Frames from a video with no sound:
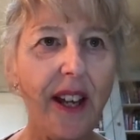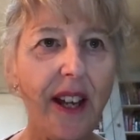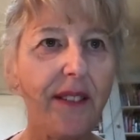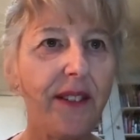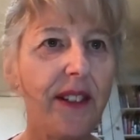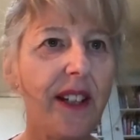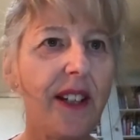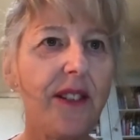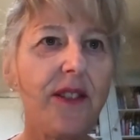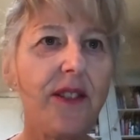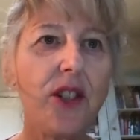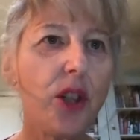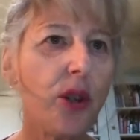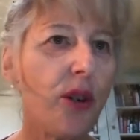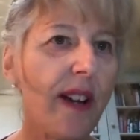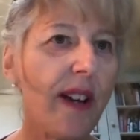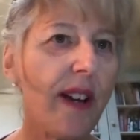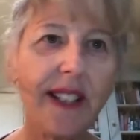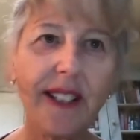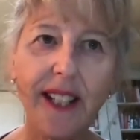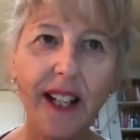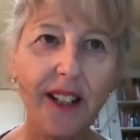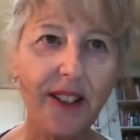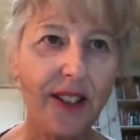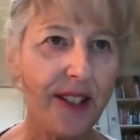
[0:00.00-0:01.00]
then try
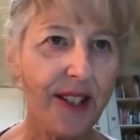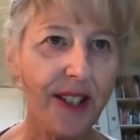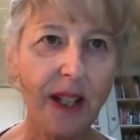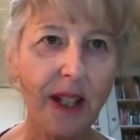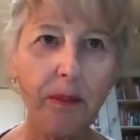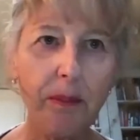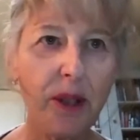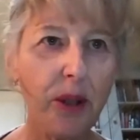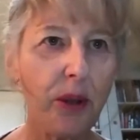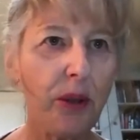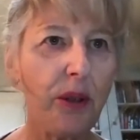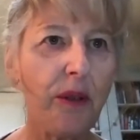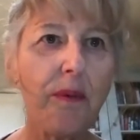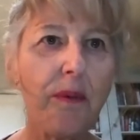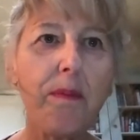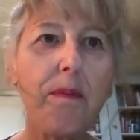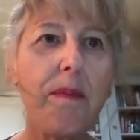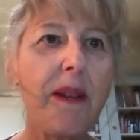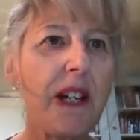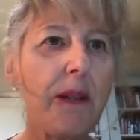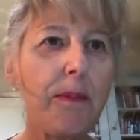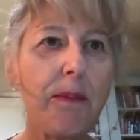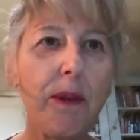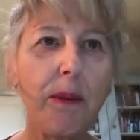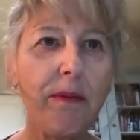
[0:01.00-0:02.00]
and get to some sort of
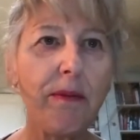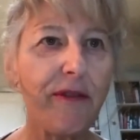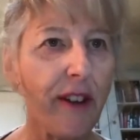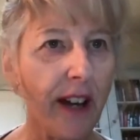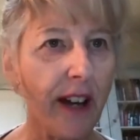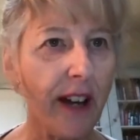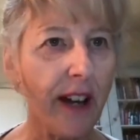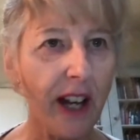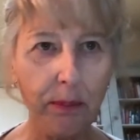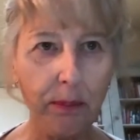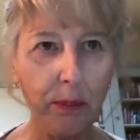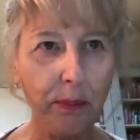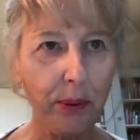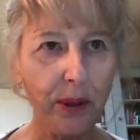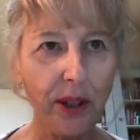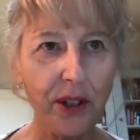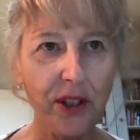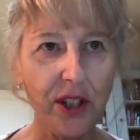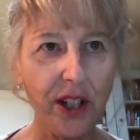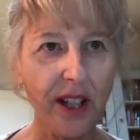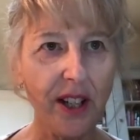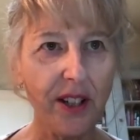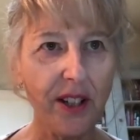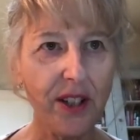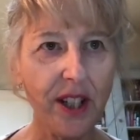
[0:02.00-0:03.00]
minimum viable
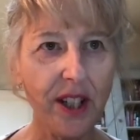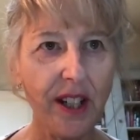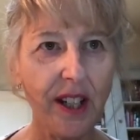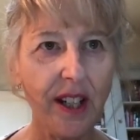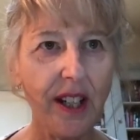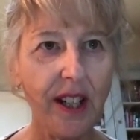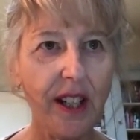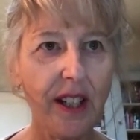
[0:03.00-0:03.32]
product